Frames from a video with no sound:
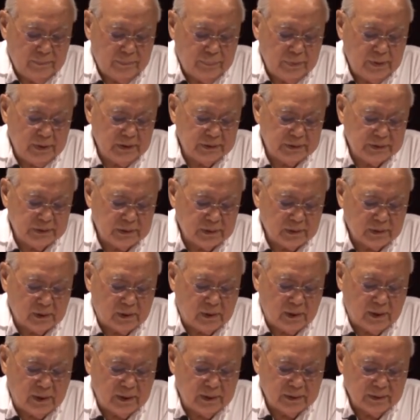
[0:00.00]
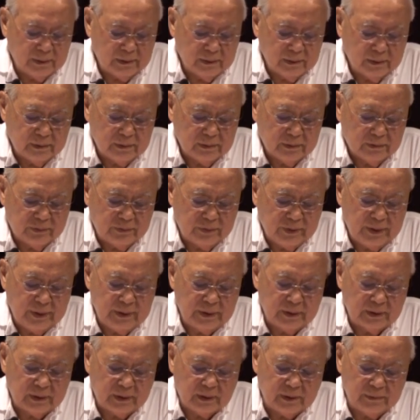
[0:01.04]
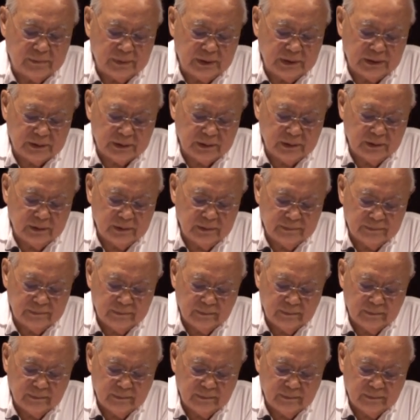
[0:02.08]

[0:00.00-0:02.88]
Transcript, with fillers: President Carter created a commission